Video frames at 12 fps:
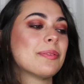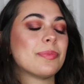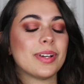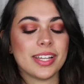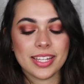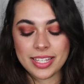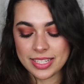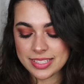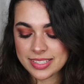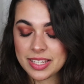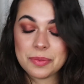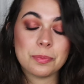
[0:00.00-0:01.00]
But
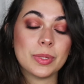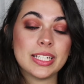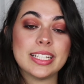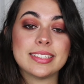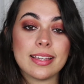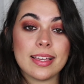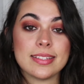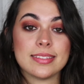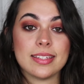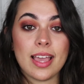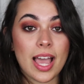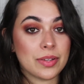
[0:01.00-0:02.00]
it's the Mini
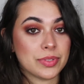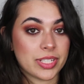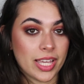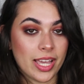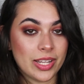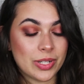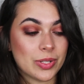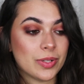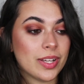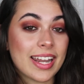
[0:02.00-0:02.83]
Tasty Avocado,